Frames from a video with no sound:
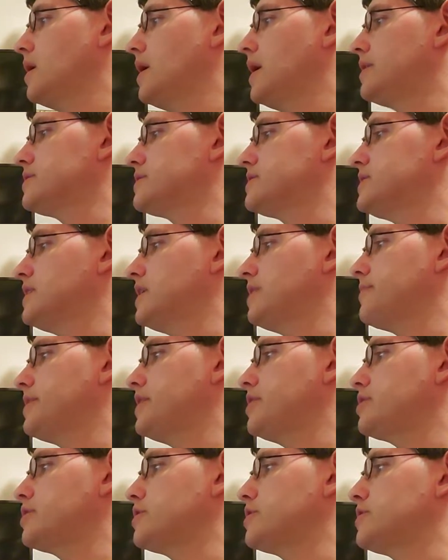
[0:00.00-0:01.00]
I don't see
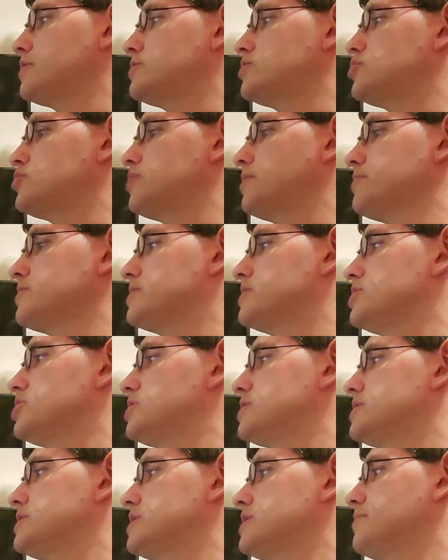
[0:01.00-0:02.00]
anybody in the triple
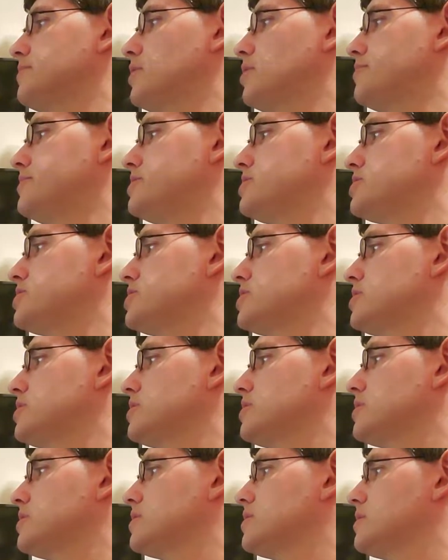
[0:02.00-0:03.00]
digits at the moment.
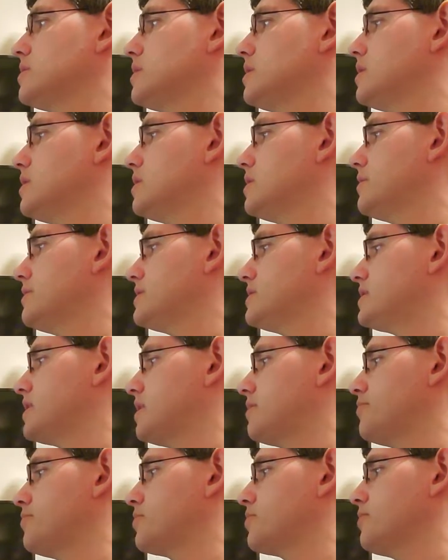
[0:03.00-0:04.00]
Let me
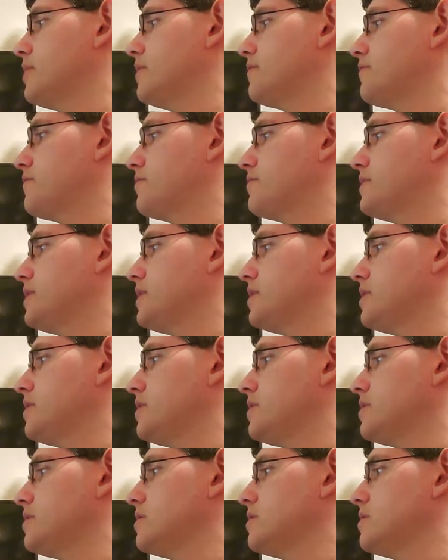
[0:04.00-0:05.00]
teleport away from
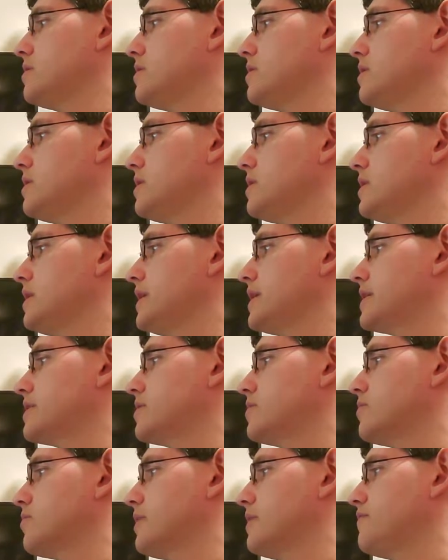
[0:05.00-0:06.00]
there. I
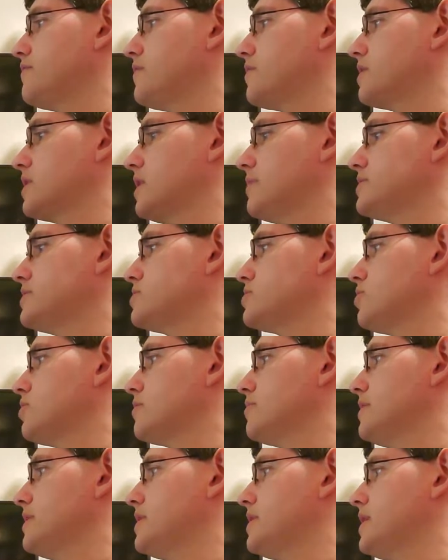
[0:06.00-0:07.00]
got the griefer coming
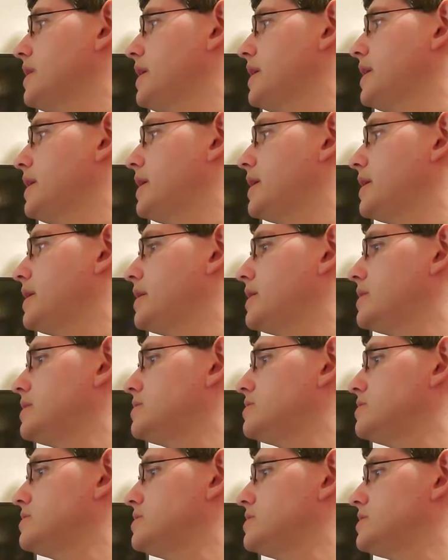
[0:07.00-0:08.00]
toward me,
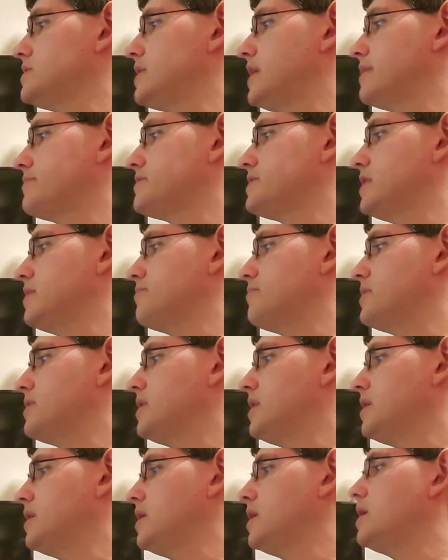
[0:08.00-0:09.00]
and time's up.
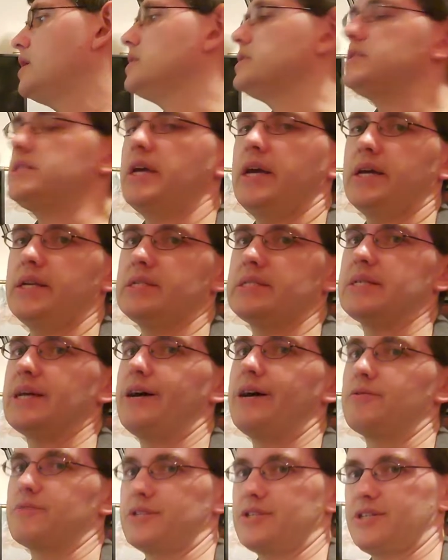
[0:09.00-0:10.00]
10 is
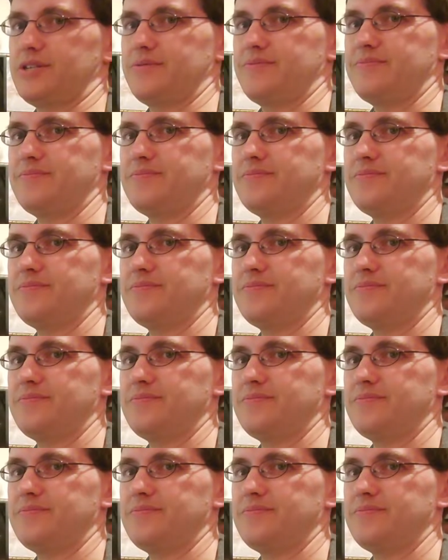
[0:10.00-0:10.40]
out.